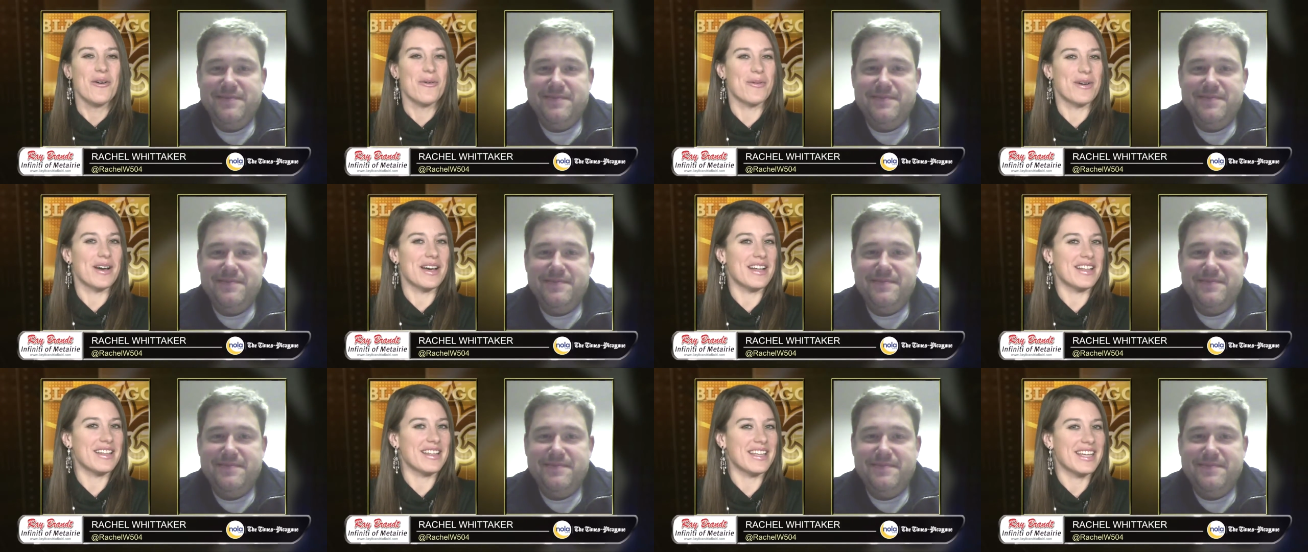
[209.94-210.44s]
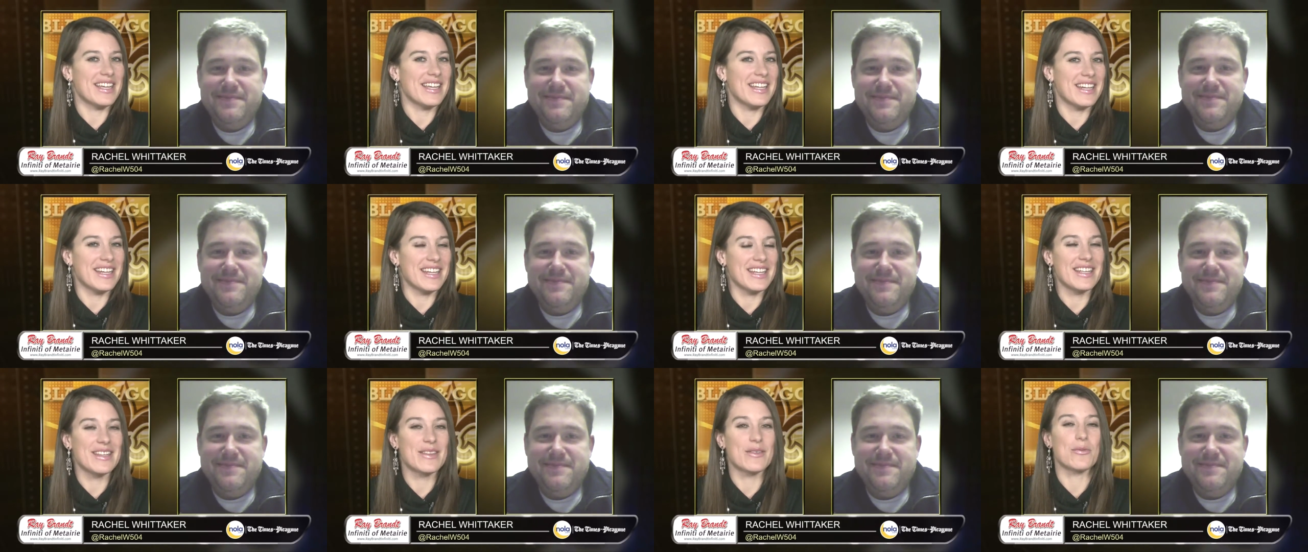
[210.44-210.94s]
Speaker 1: well, it
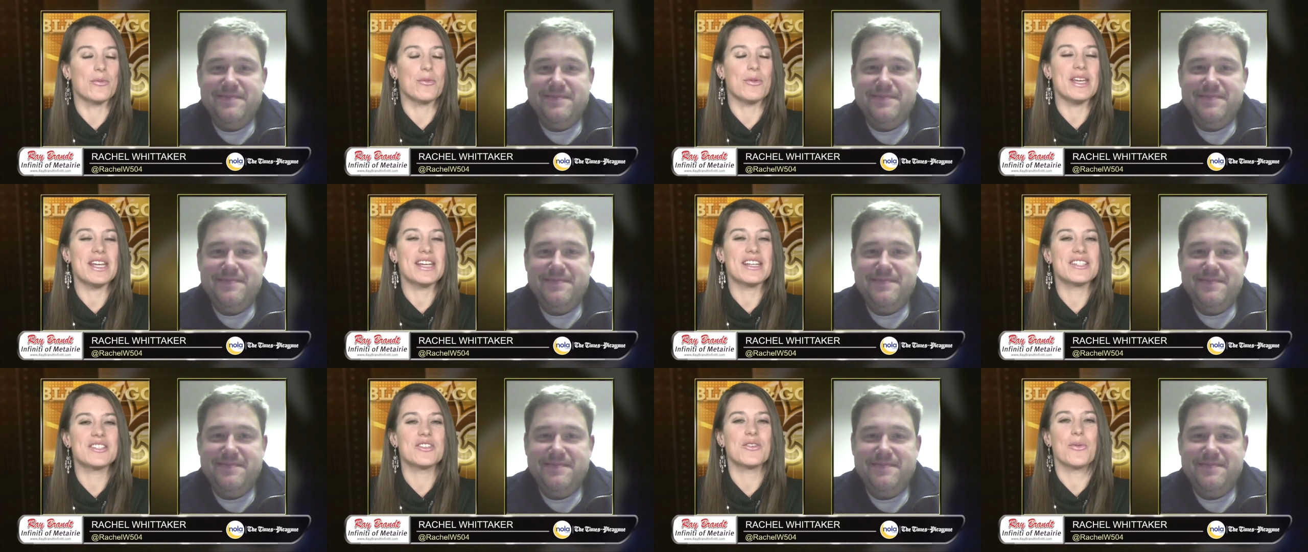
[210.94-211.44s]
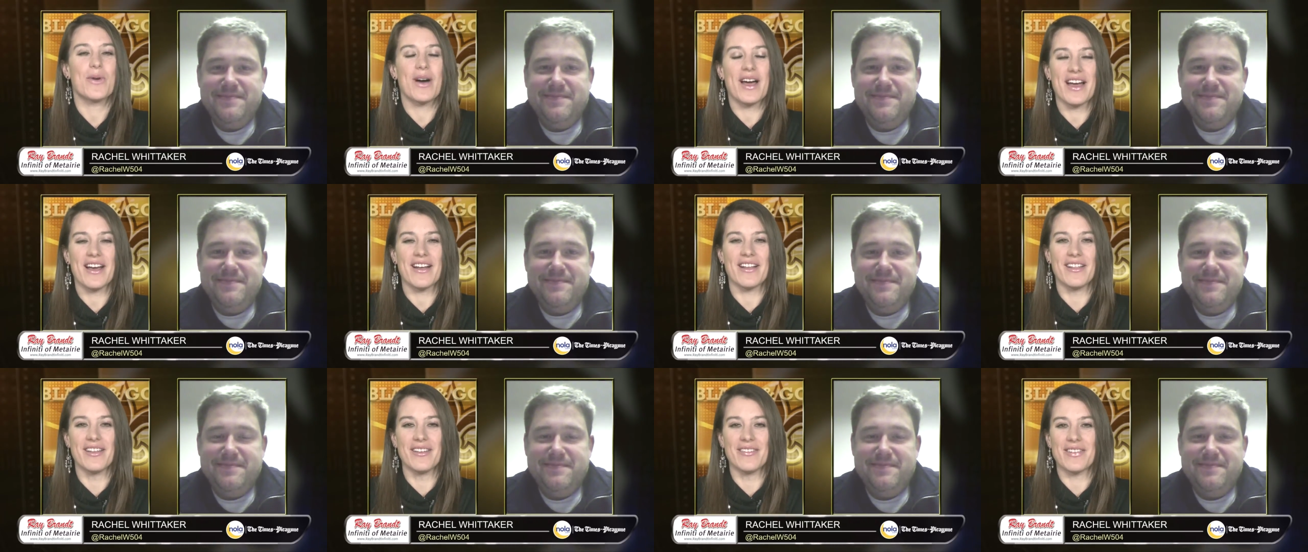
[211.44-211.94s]
is week
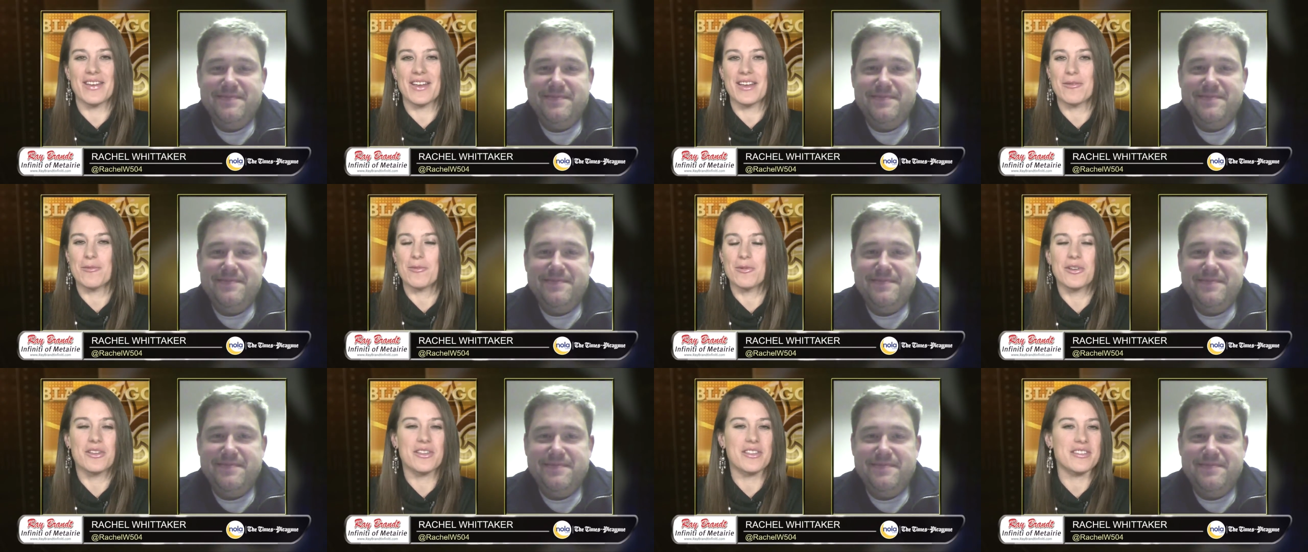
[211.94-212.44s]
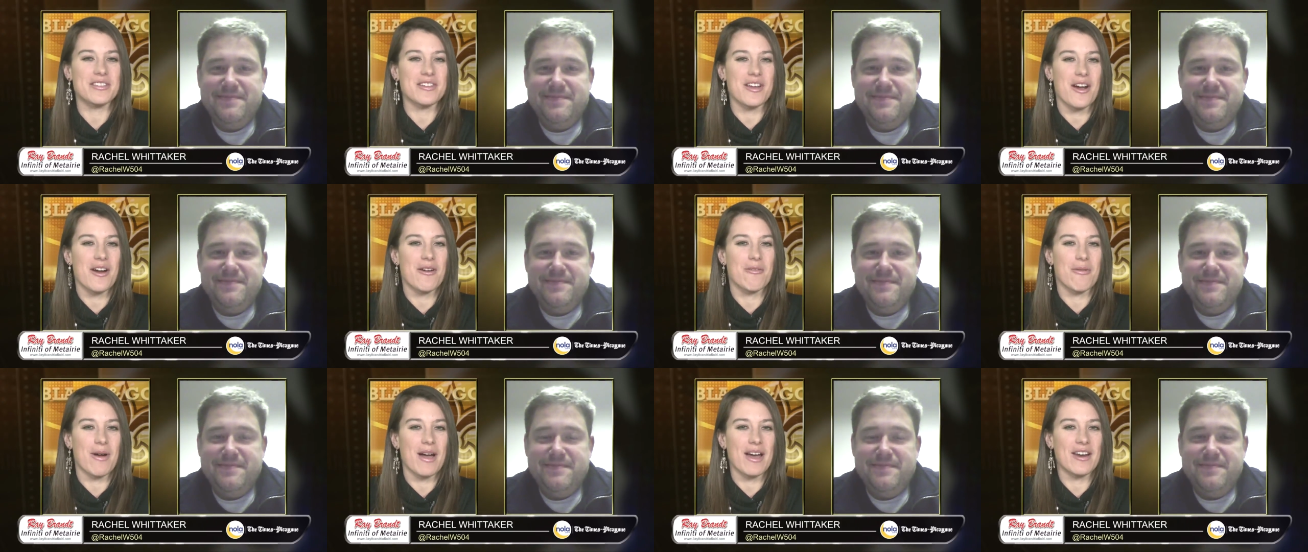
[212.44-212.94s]
12, and we'll
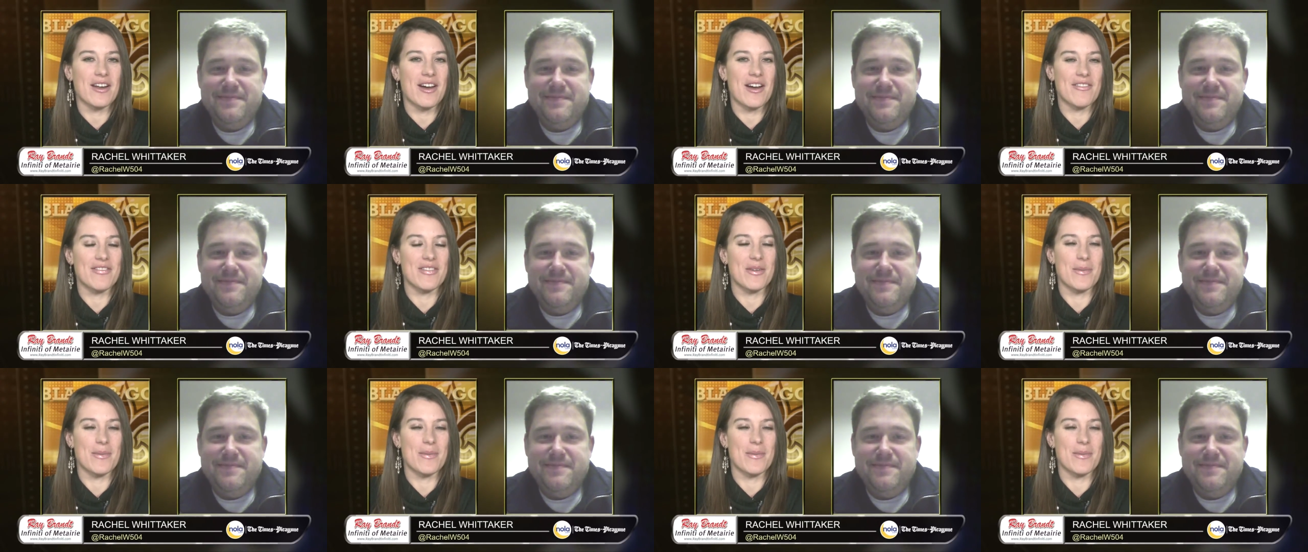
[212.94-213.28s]
start right off the